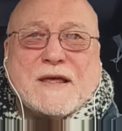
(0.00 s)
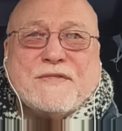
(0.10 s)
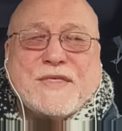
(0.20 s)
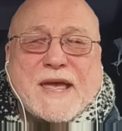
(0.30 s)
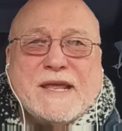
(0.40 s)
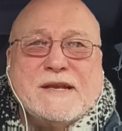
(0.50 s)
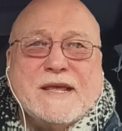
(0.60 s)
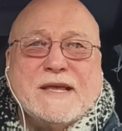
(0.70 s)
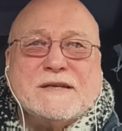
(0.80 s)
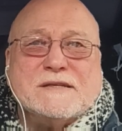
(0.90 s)
And they
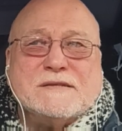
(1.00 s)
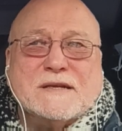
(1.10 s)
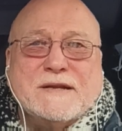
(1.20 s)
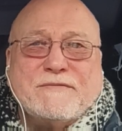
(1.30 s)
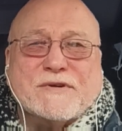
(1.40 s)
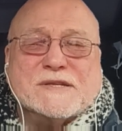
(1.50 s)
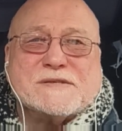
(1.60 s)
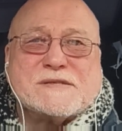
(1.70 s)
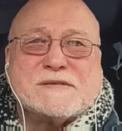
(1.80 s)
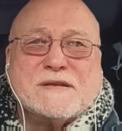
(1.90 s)
need
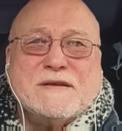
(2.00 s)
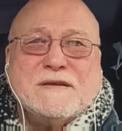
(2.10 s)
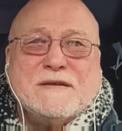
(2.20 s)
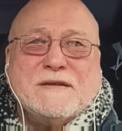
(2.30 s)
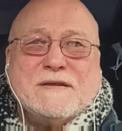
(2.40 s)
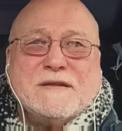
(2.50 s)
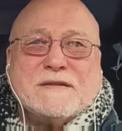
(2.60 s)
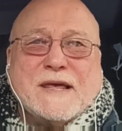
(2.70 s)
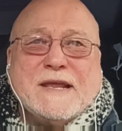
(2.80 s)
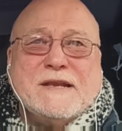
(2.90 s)
deliverance.
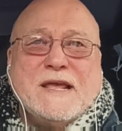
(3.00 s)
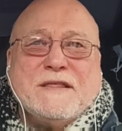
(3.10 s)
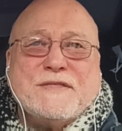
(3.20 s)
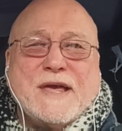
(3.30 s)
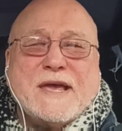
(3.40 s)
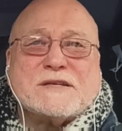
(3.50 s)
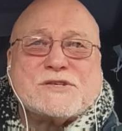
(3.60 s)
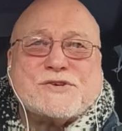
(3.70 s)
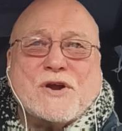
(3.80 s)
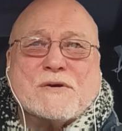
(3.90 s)
They need their
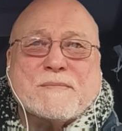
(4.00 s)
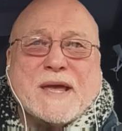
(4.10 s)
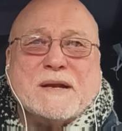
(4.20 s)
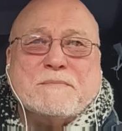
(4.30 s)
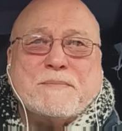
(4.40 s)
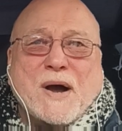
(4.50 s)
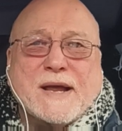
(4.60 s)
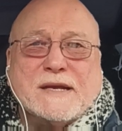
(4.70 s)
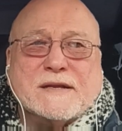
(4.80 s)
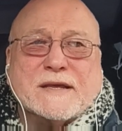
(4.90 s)
strong men
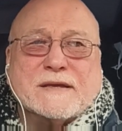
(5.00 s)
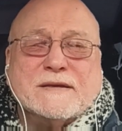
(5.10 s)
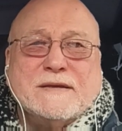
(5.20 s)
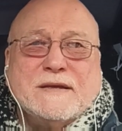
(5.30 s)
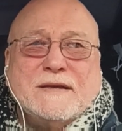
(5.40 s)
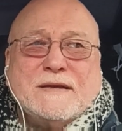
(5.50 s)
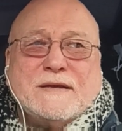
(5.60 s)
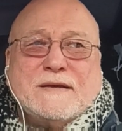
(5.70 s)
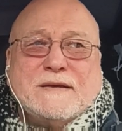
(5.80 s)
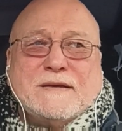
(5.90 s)
binding,
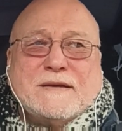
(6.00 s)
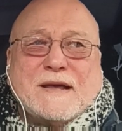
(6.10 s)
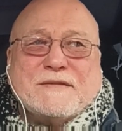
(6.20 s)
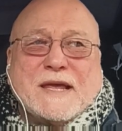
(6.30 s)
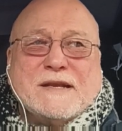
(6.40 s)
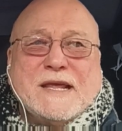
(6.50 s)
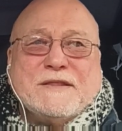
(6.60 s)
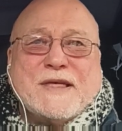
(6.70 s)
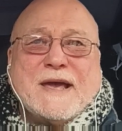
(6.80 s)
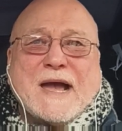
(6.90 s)
and they
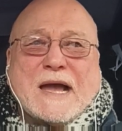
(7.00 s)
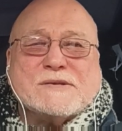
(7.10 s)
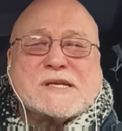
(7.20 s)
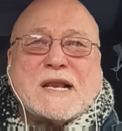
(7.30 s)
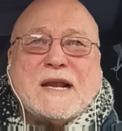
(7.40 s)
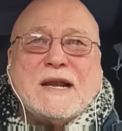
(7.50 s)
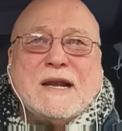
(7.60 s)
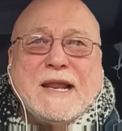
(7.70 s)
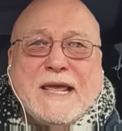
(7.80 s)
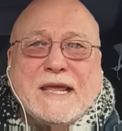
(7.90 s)
need their house
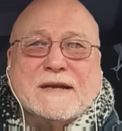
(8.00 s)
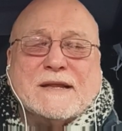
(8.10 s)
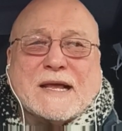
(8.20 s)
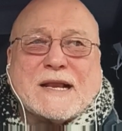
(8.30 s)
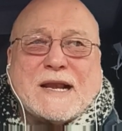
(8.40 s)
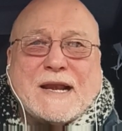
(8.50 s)
clean and